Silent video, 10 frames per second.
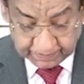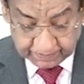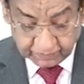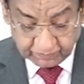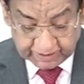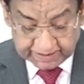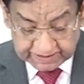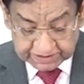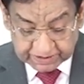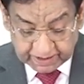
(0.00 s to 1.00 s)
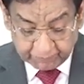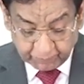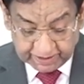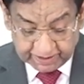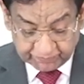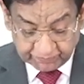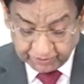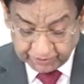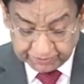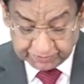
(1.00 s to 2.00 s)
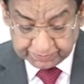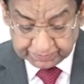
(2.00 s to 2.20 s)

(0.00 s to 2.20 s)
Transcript: one extra point for you.